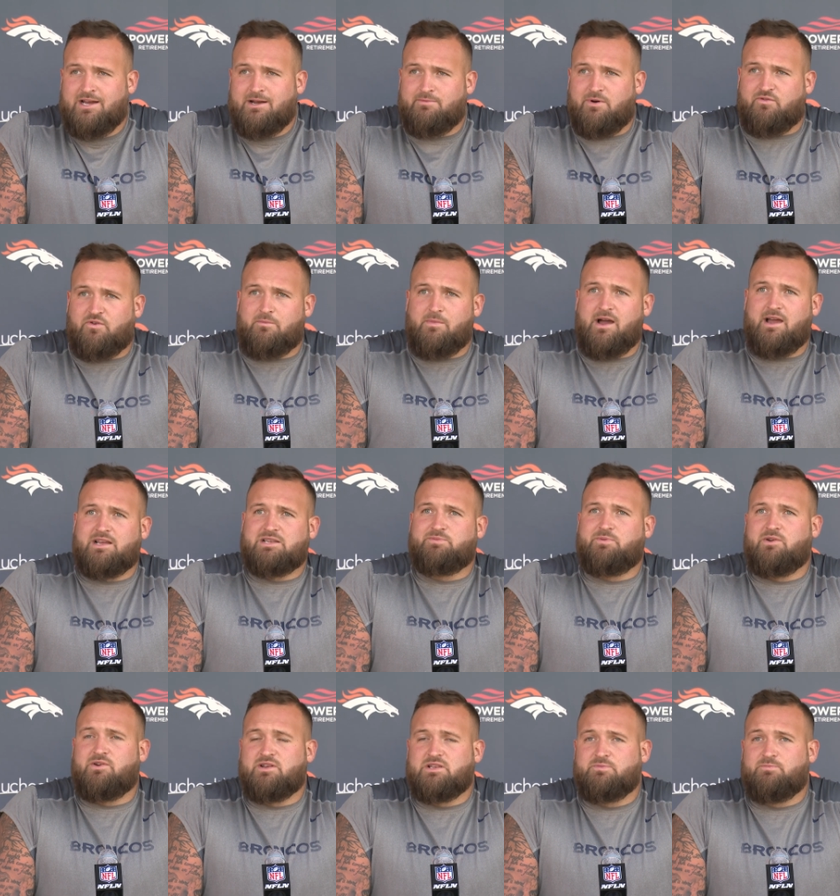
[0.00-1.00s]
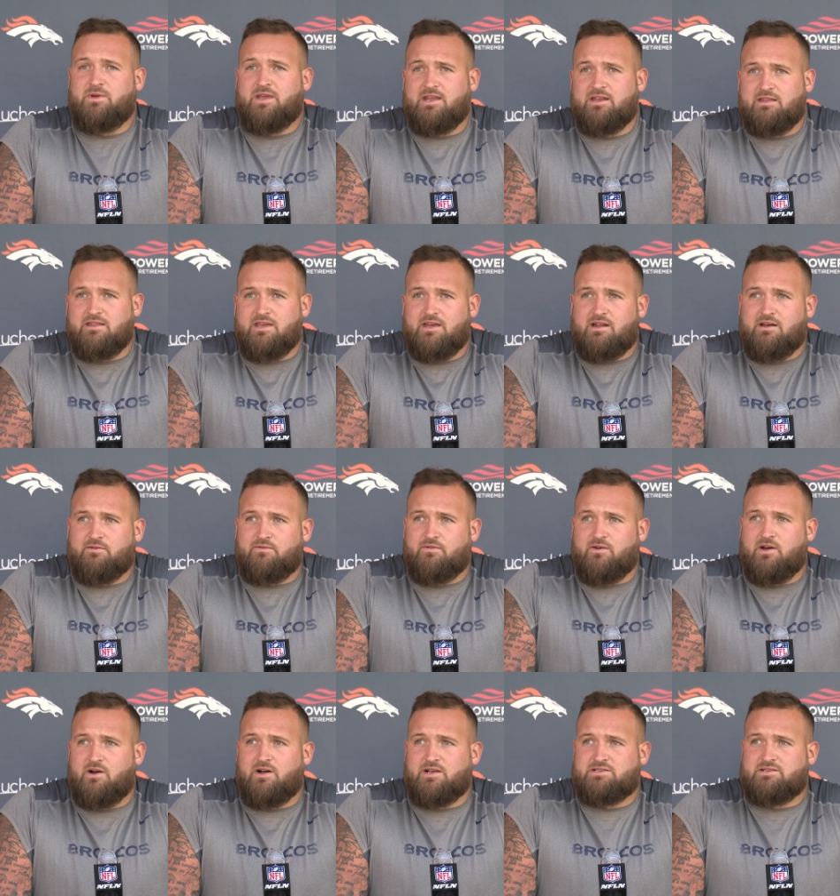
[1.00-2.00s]
But from my experience being in the
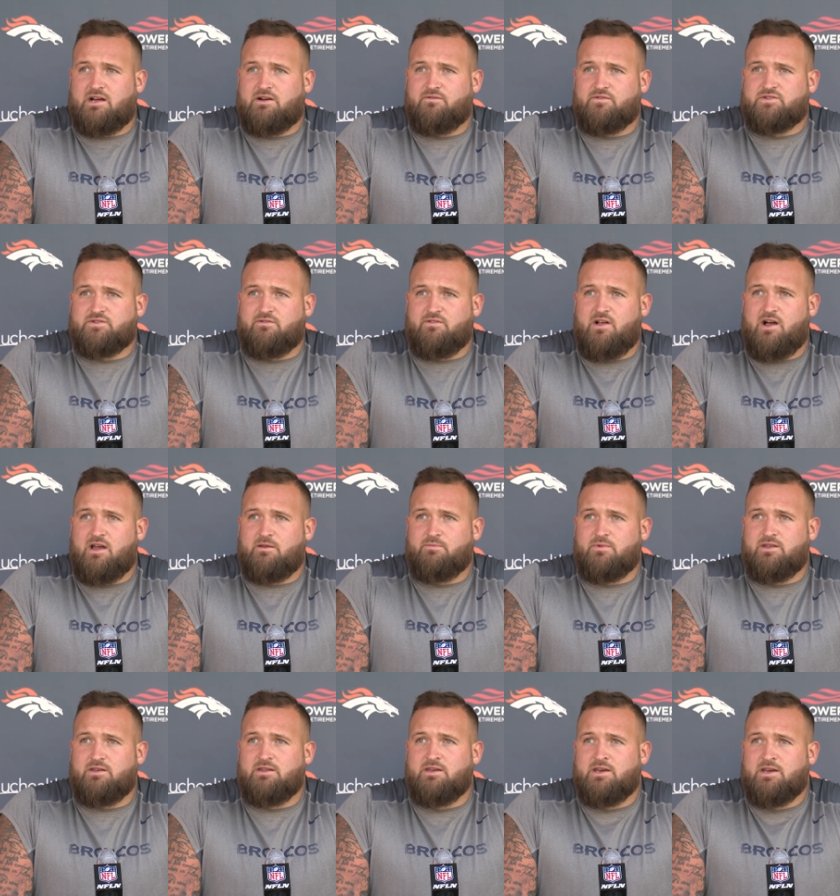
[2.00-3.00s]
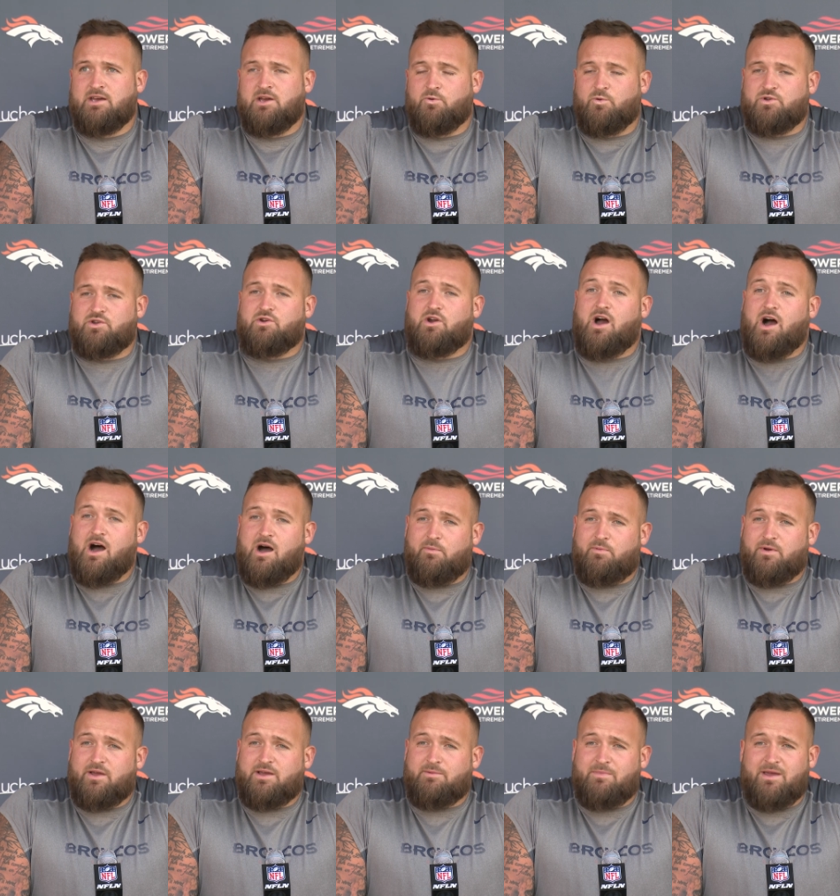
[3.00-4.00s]
NFL as an offensive lineman, when you're
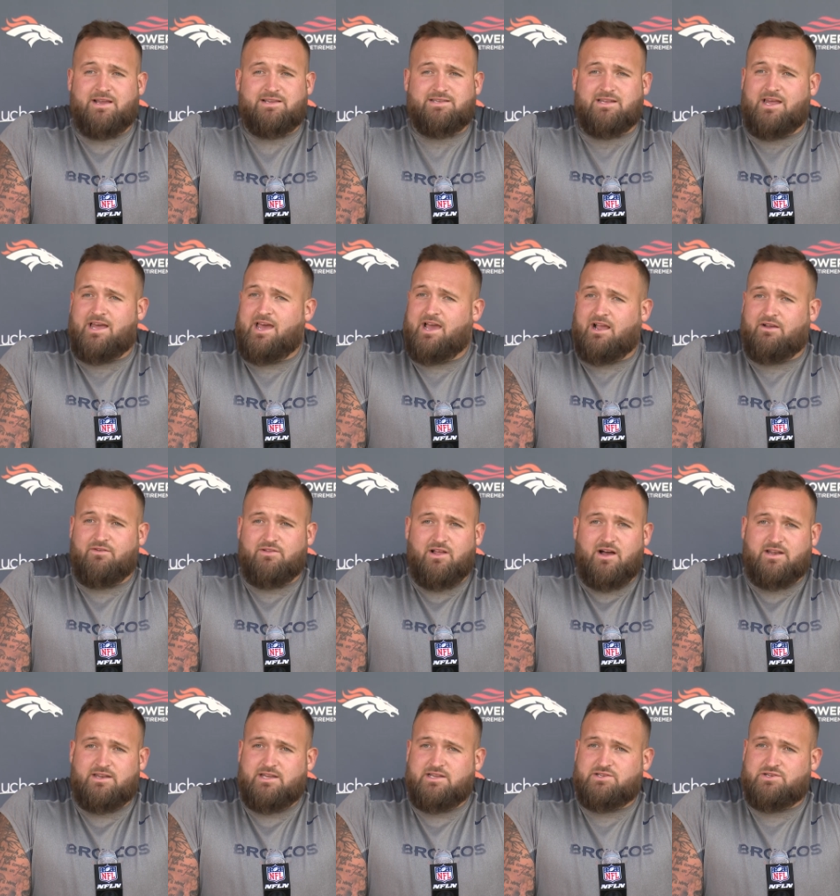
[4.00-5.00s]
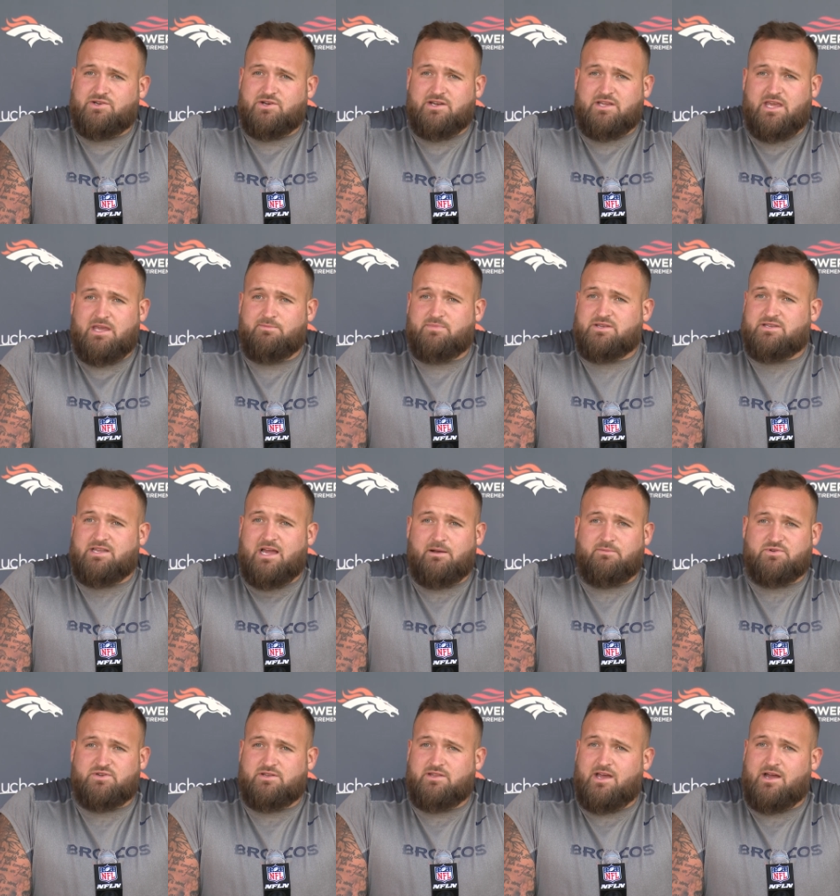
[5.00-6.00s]
up, it makes it a heck of a lot easier to keep
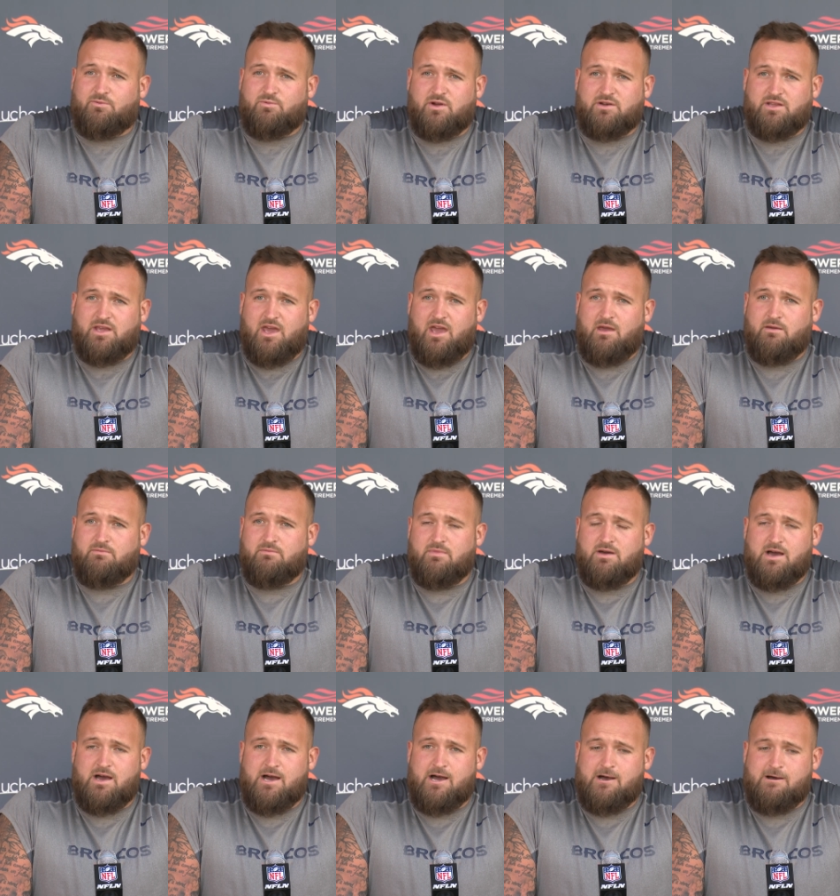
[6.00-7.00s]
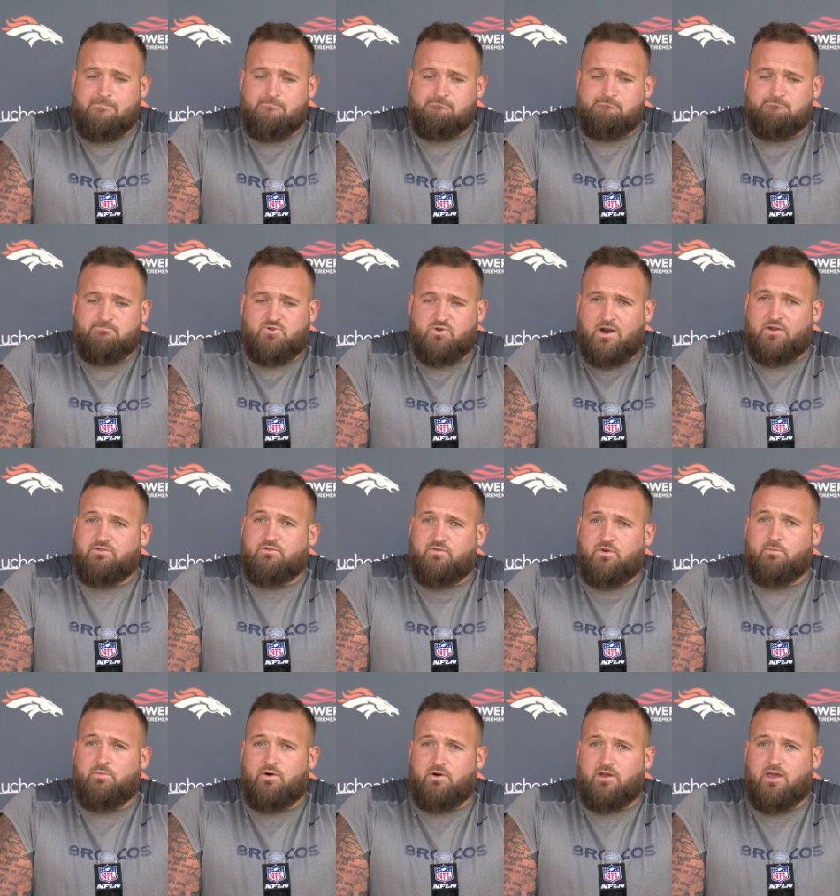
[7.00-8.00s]
establishing that run game um, throughout the
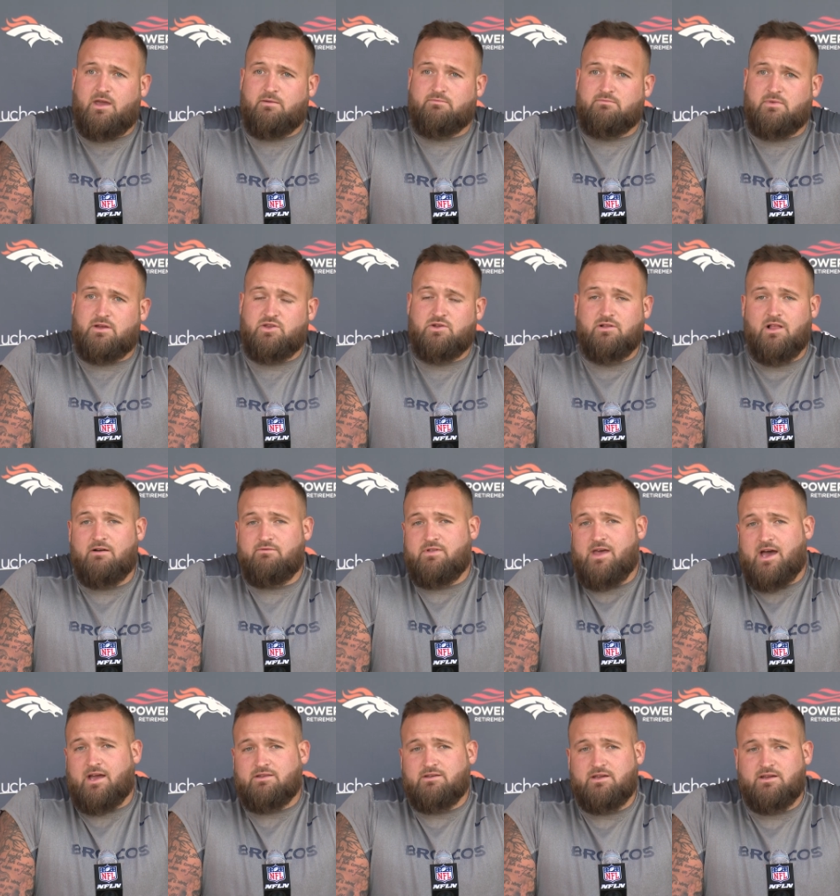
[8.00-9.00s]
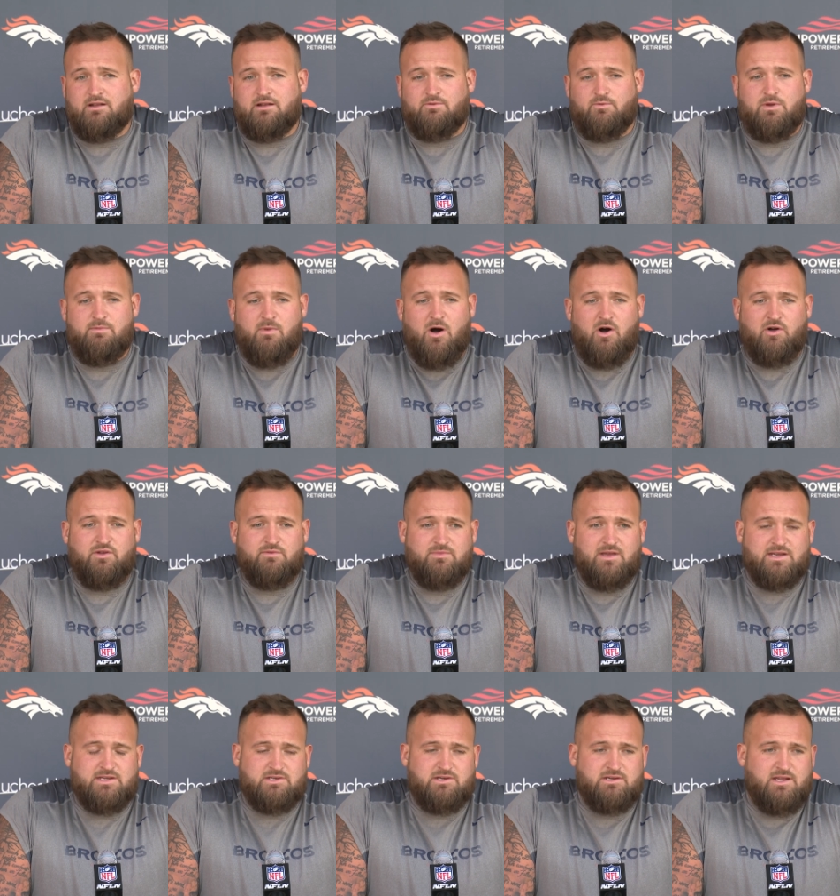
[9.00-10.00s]
football game. And you love that. You get a, we mauled them
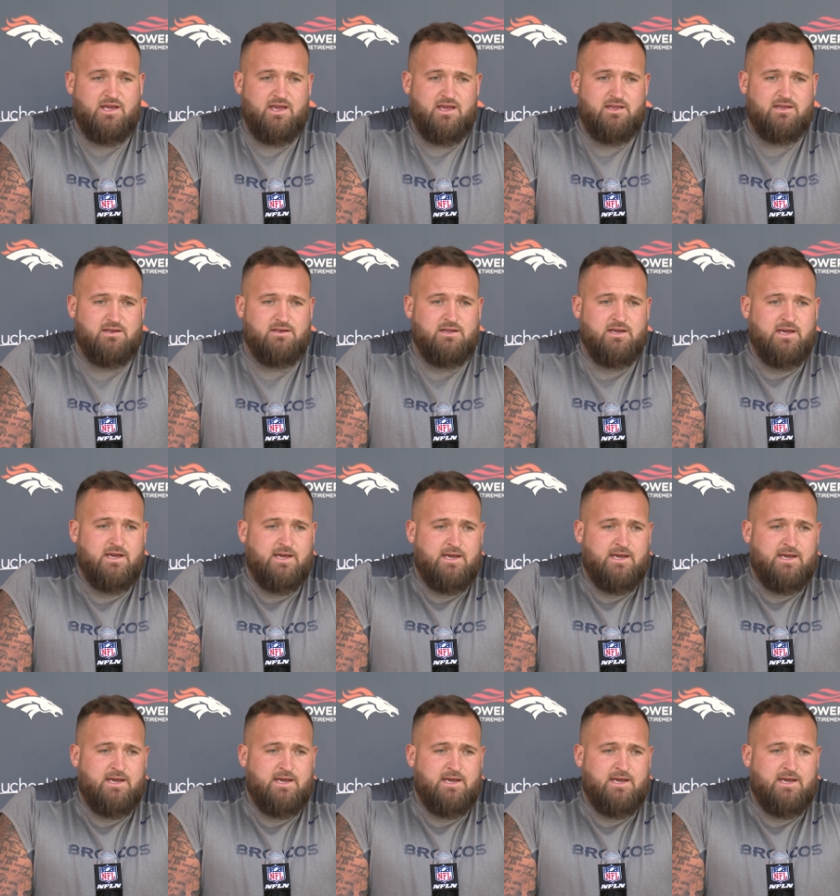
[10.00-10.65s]
yesterday, and